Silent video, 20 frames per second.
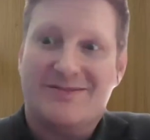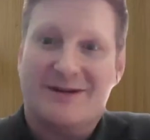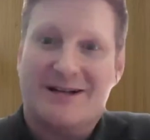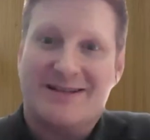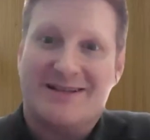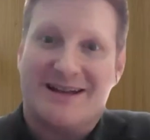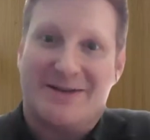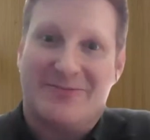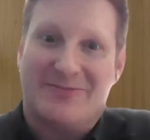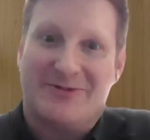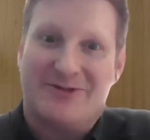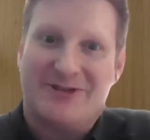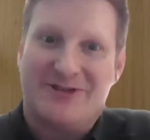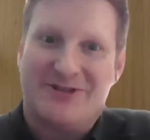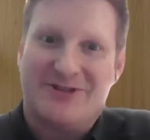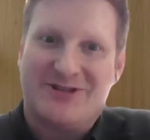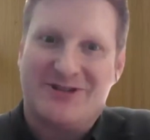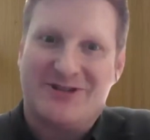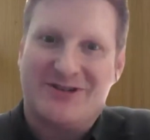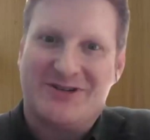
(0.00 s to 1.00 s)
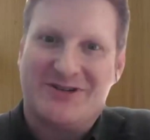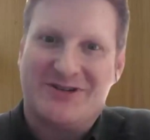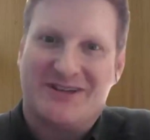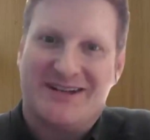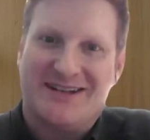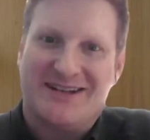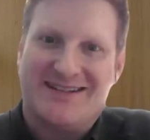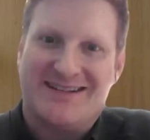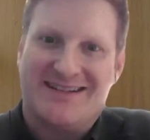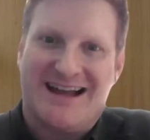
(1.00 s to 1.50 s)
I was about to say, I'm really interested in your
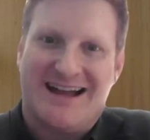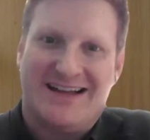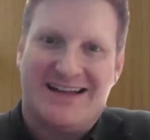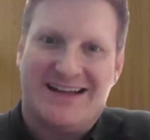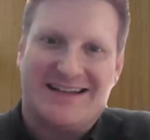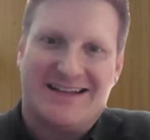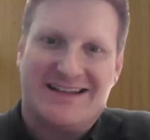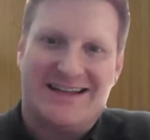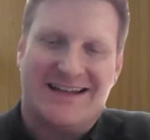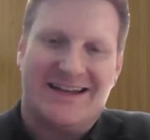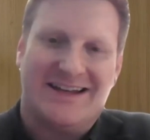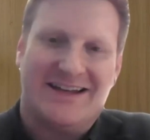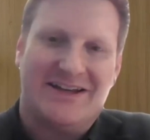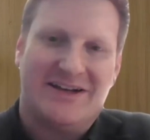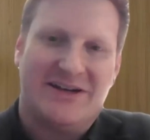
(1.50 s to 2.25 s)
thoughts, Alyson.